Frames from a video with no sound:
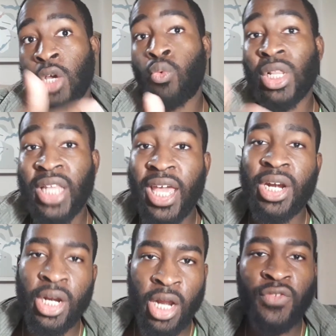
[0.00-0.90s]

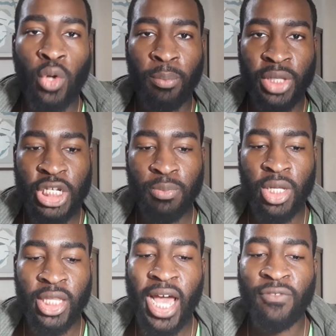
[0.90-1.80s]
related enough to a
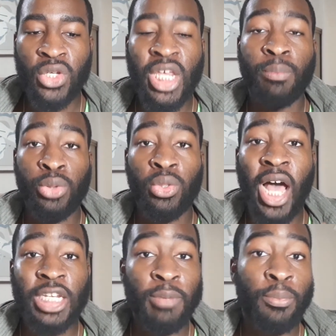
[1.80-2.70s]
policeman that if you say Blue
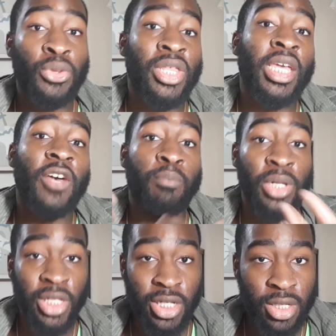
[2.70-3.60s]
Lights, people think of
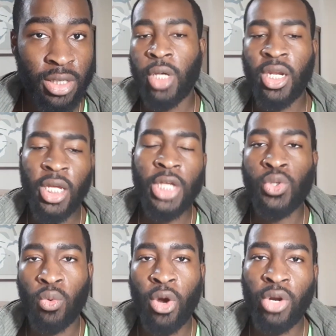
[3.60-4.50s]
police. And in case
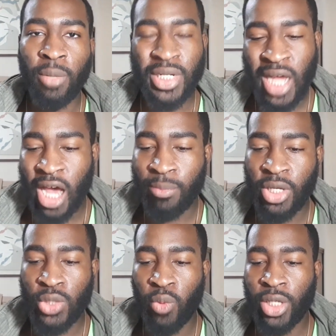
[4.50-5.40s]
you were wondering, a
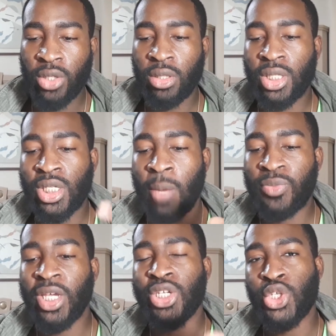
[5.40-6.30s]
metonymy is when
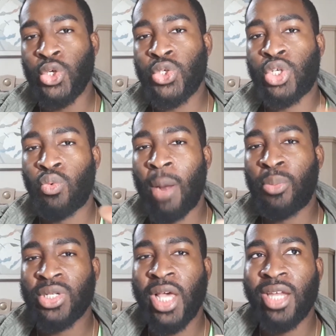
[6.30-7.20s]
something is used to
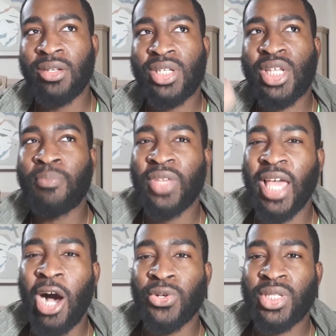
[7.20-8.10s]
represent
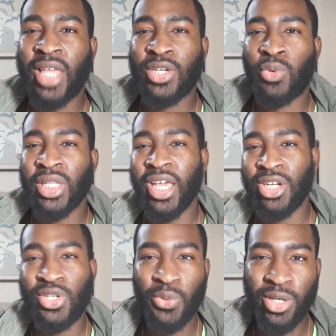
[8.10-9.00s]
something else that's
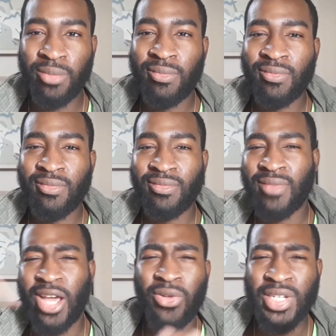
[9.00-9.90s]
related to it.
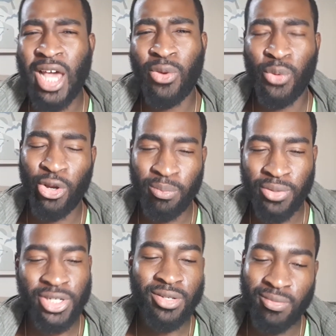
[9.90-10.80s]
I know that sounded weird,
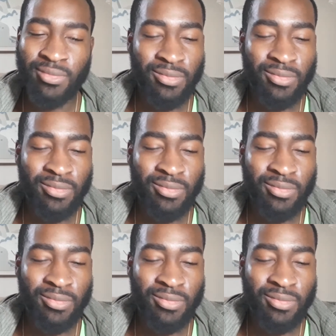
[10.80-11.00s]
but just